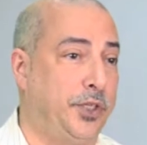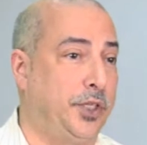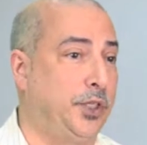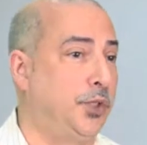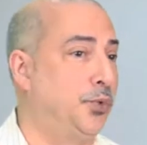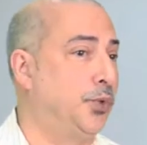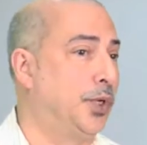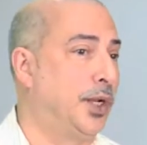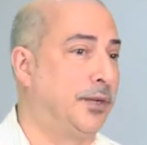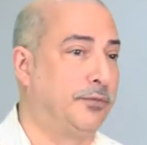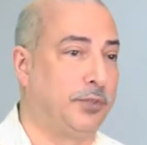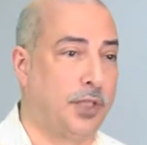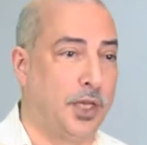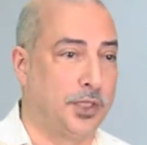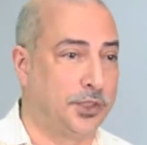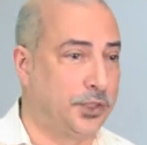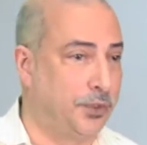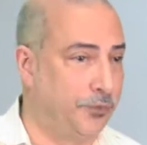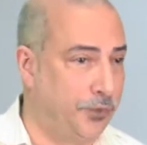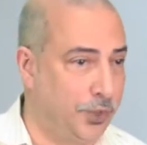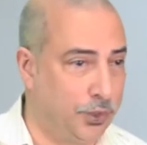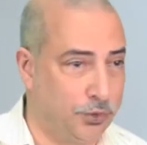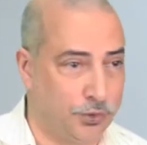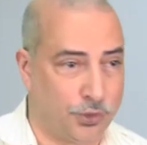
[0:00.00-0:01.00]
You would have lots
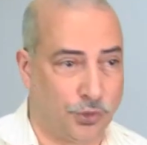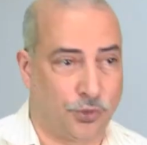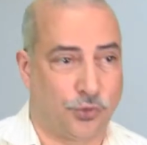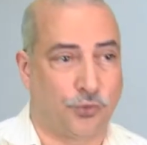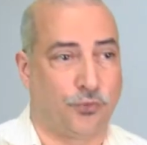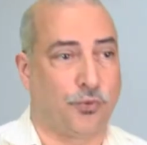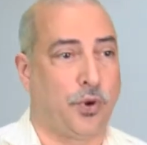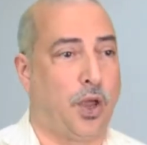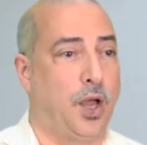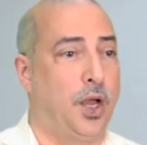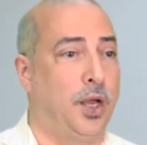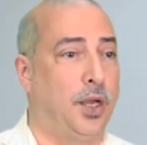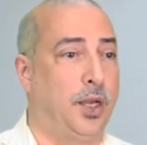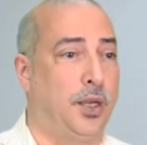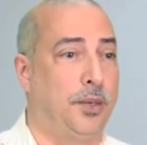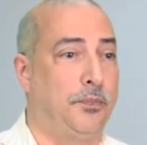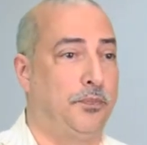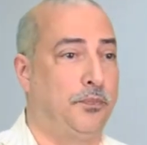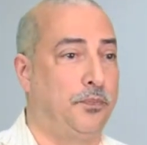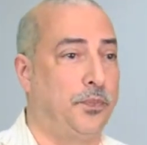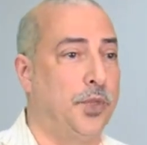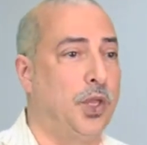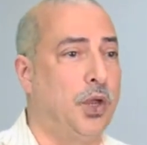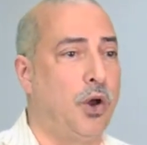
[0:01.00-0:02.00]
of users
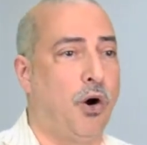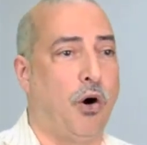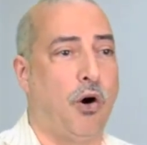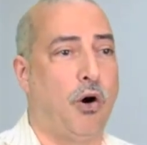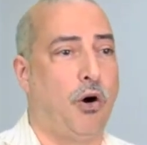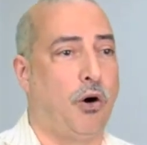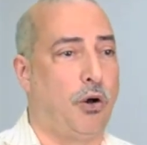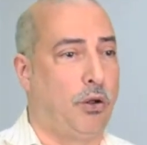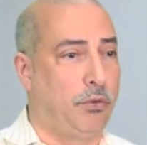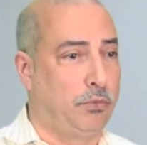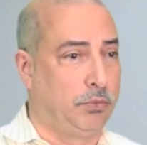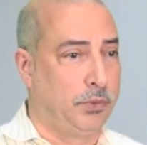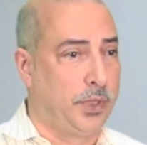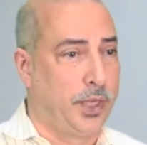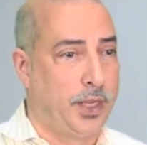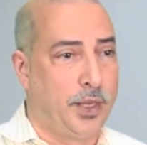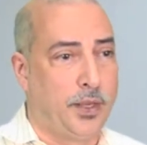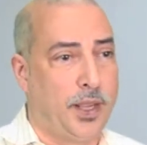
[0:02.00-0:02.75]
all